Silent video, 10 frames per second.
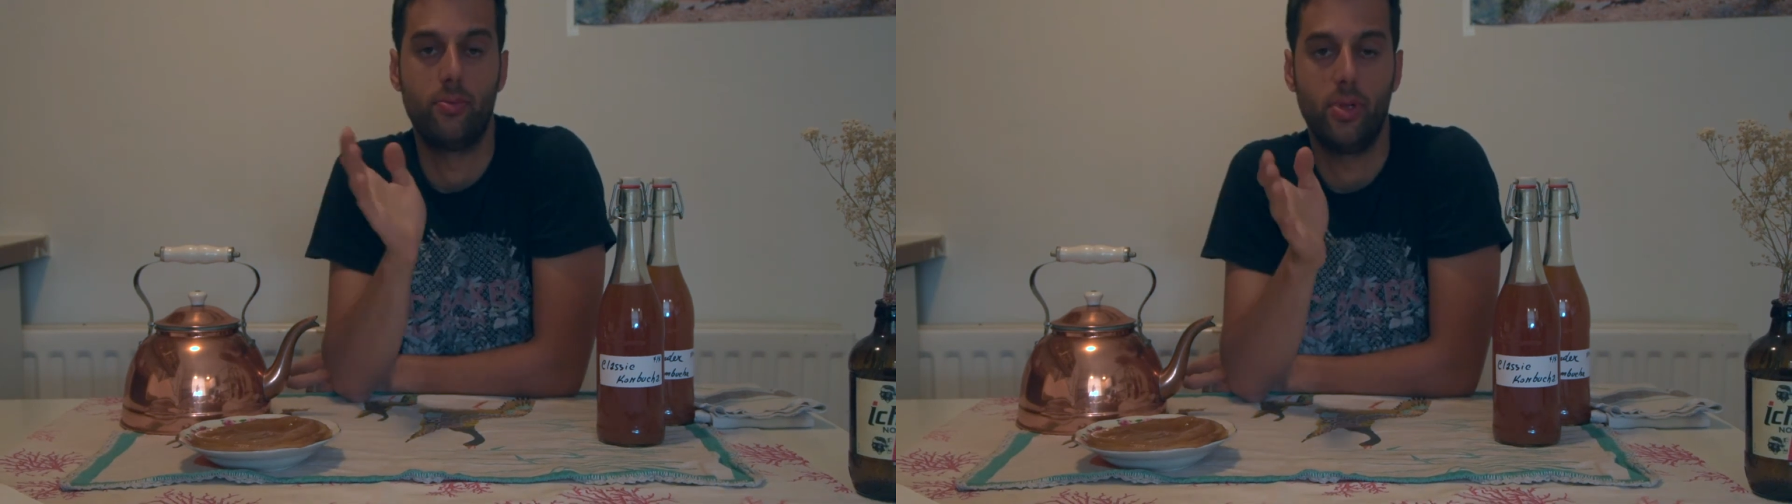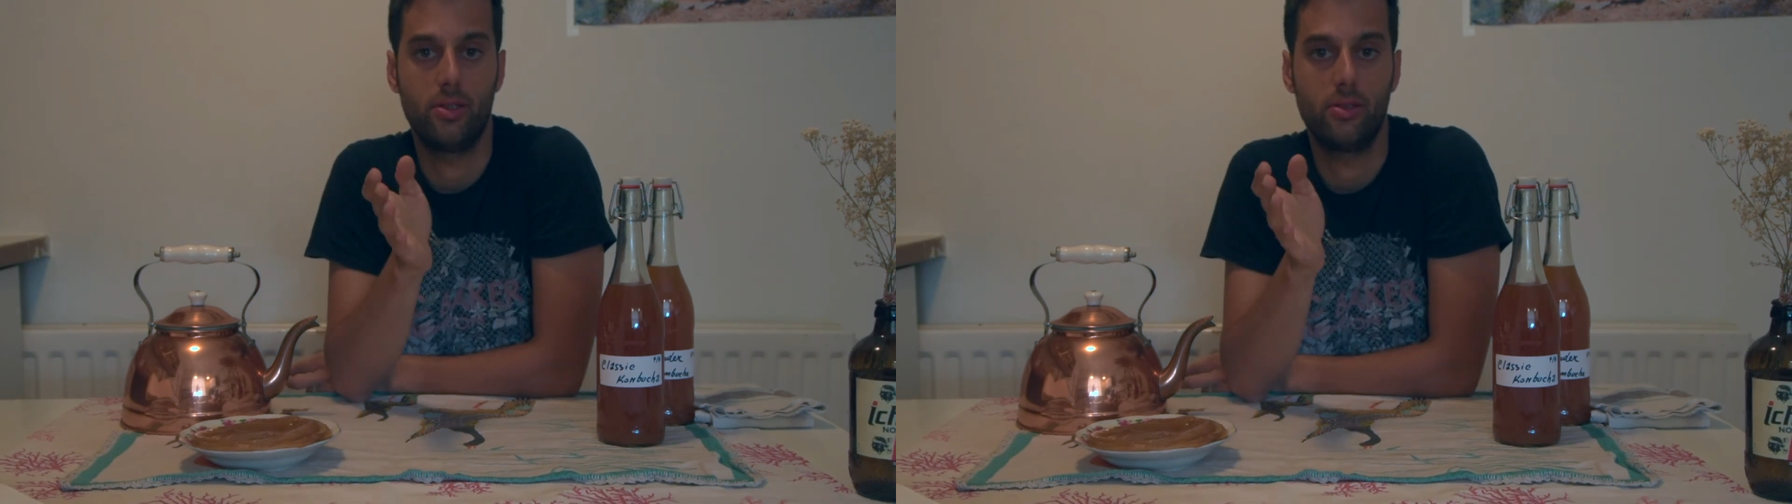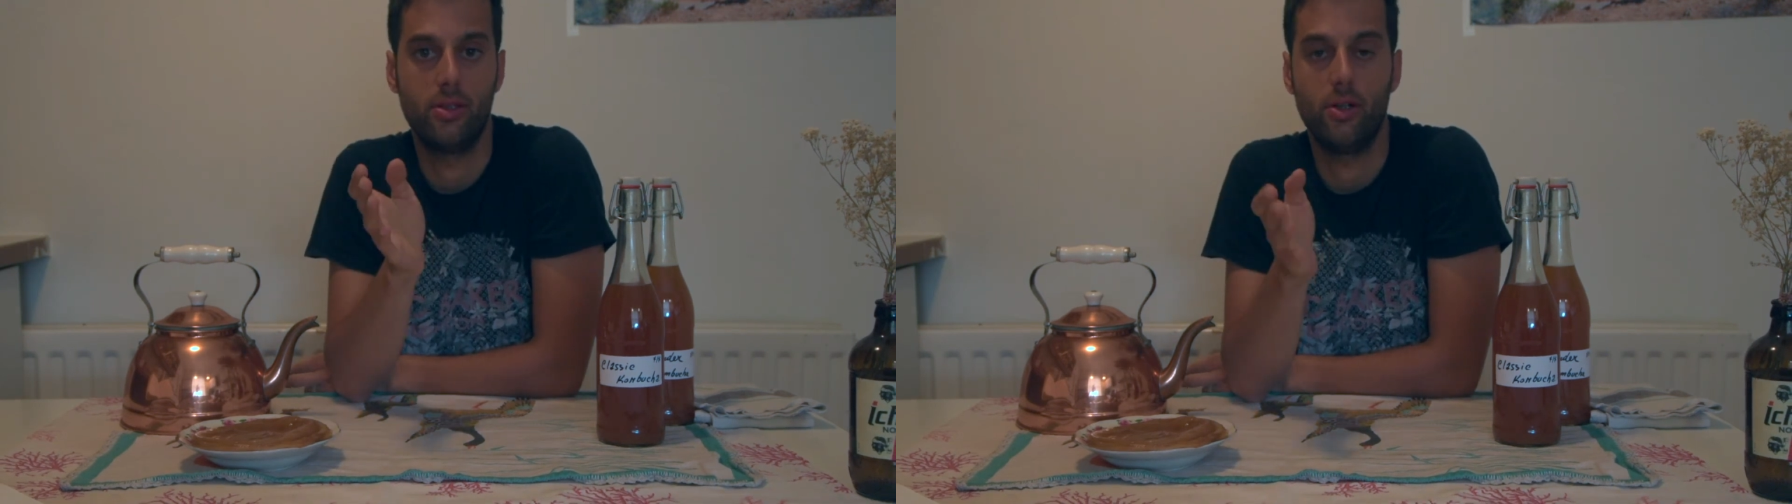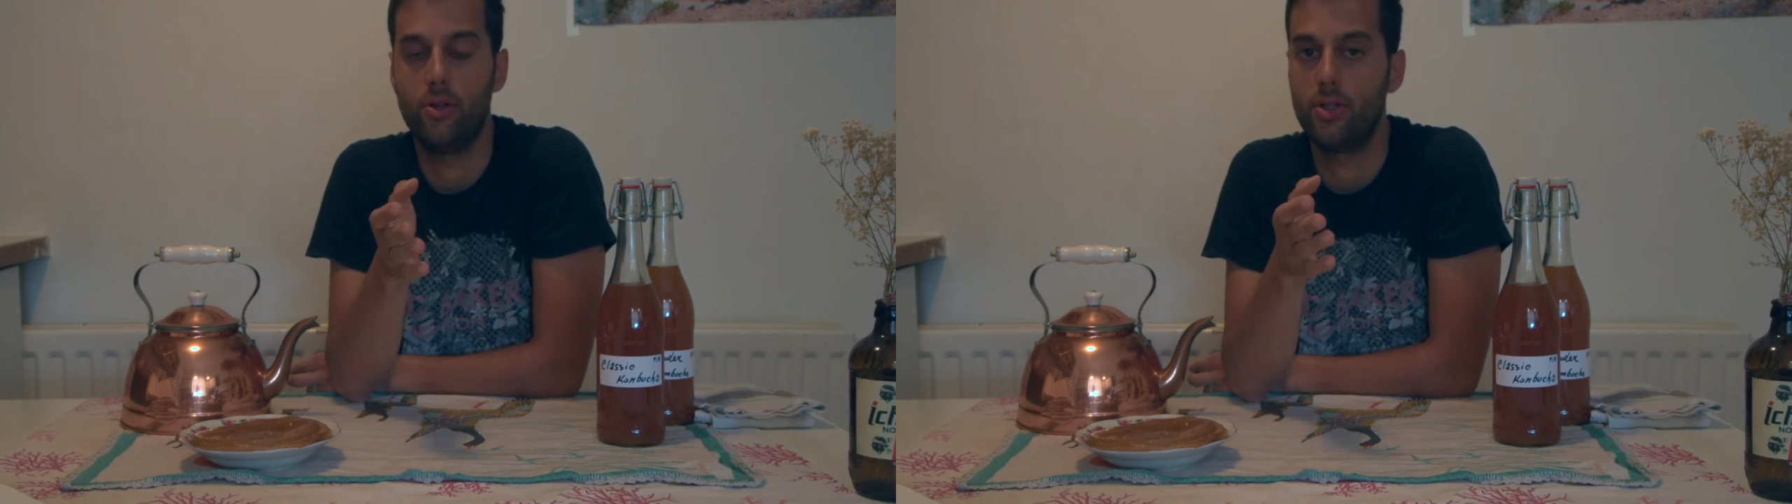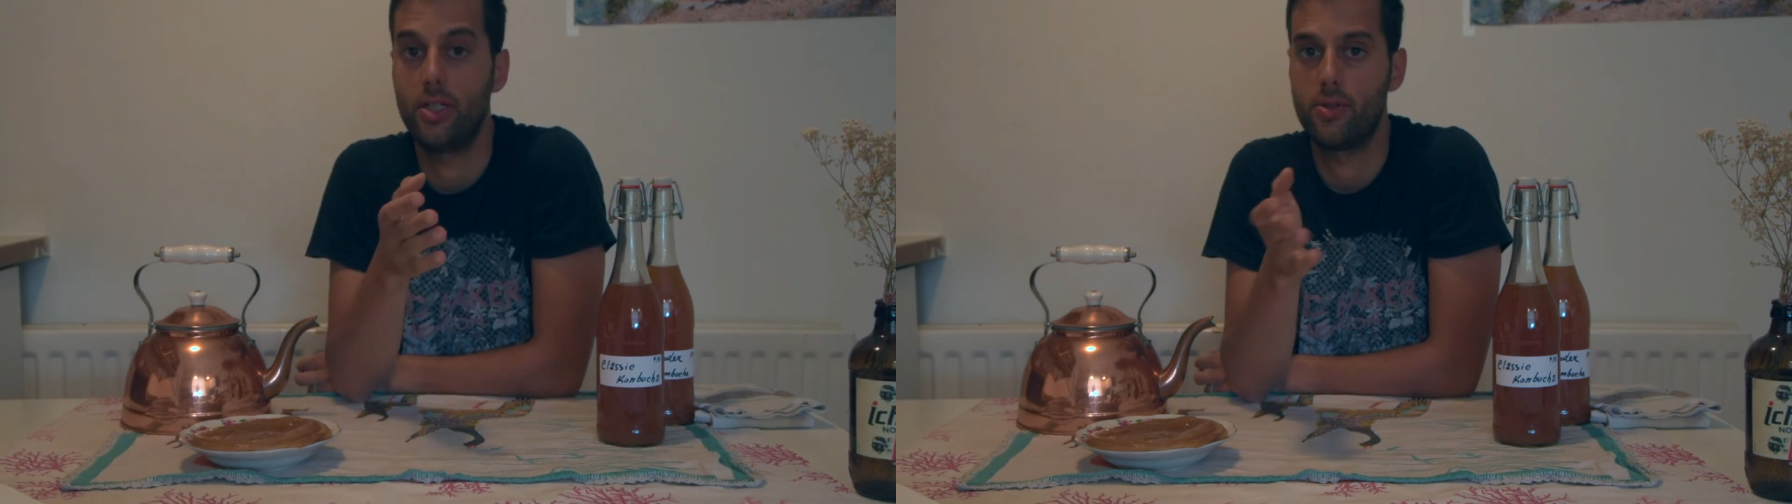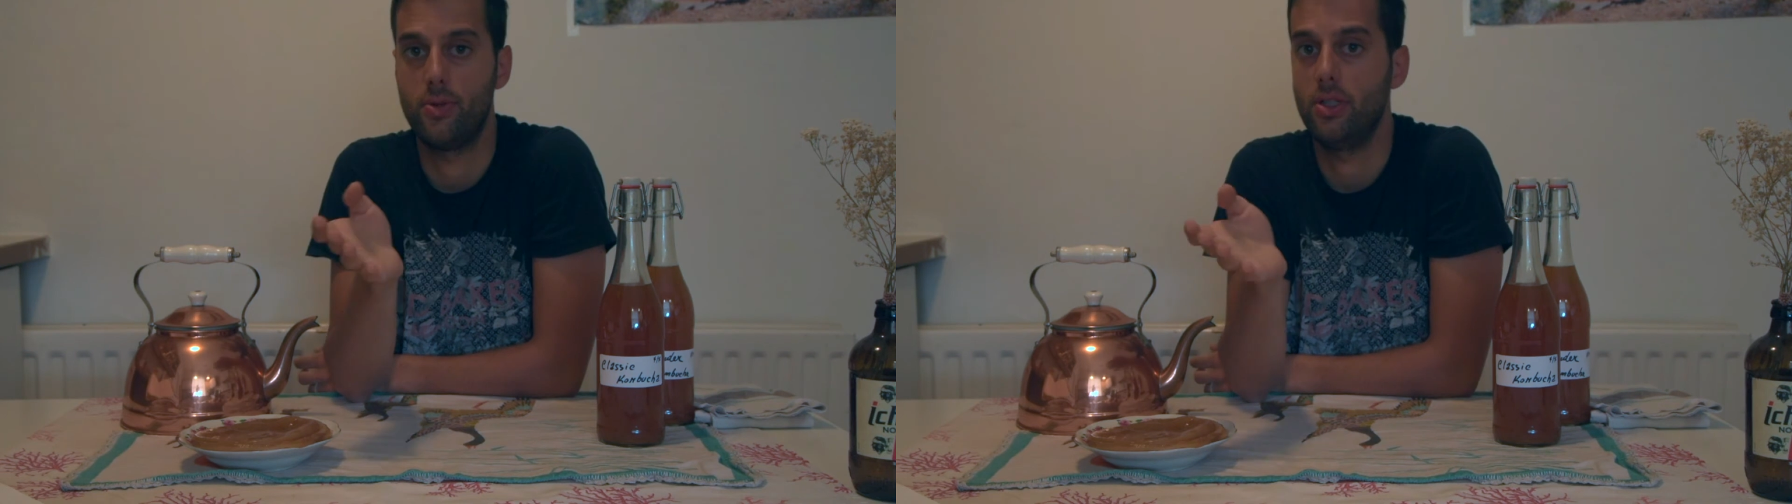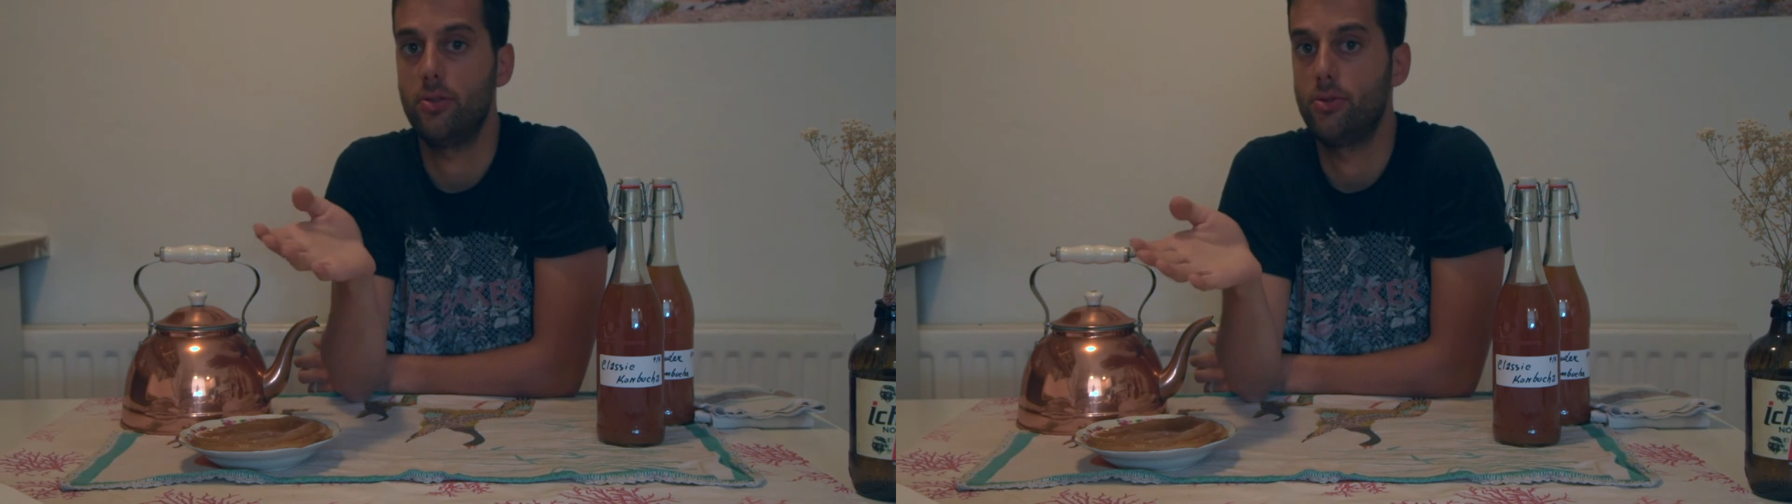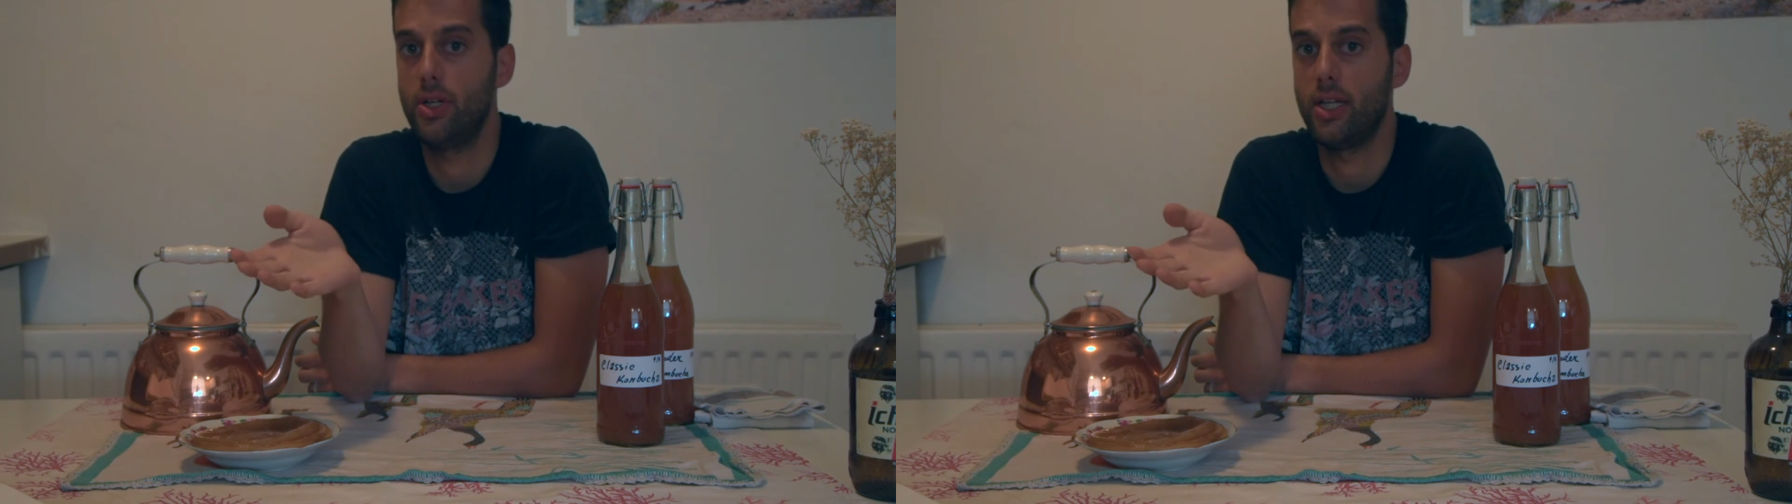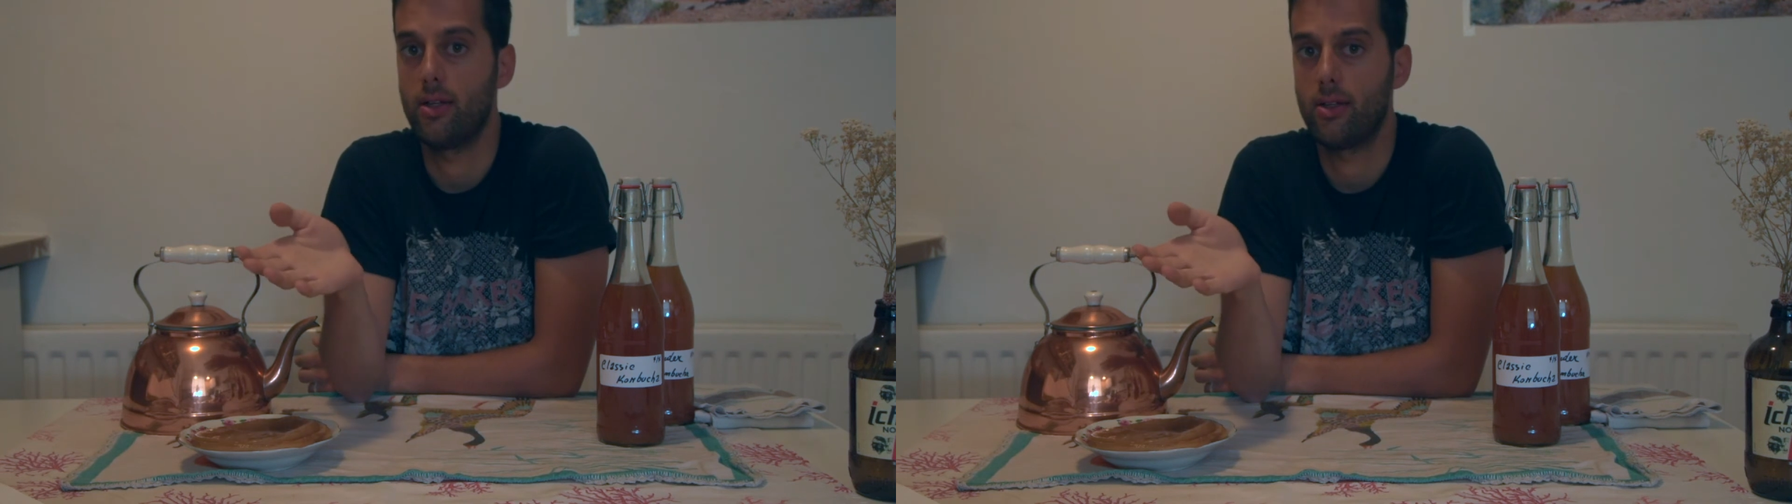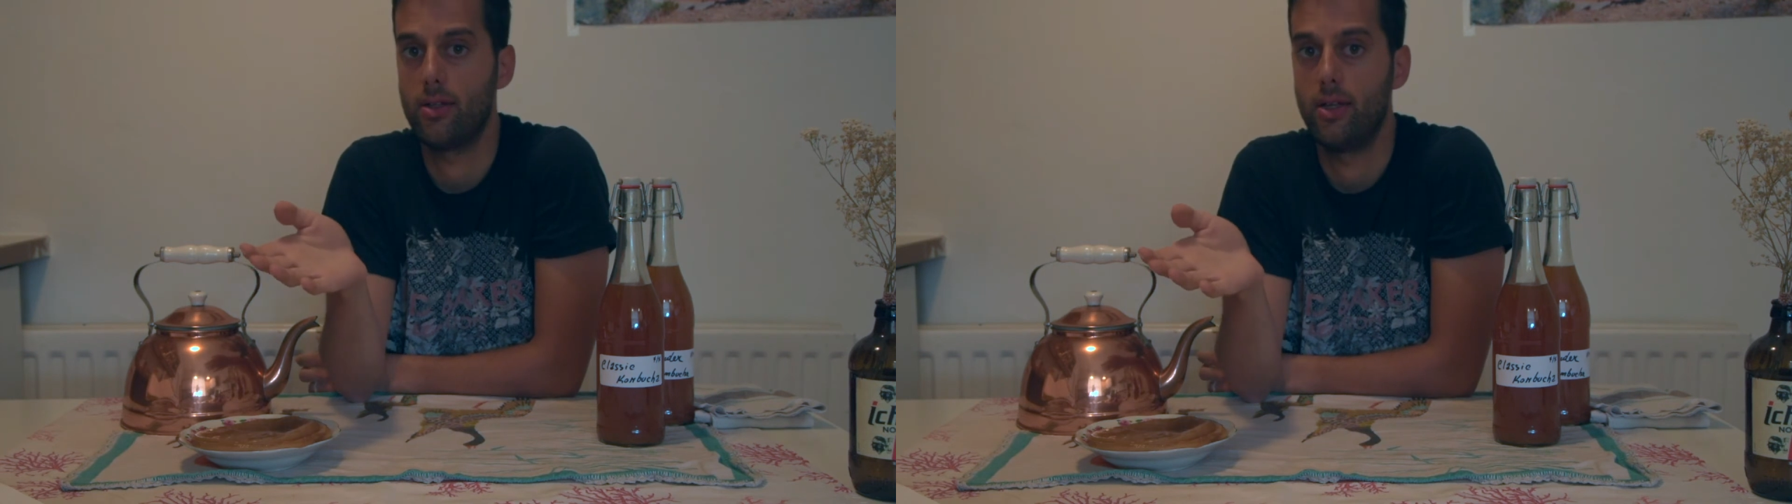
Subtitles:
bottle or it's ready to drink?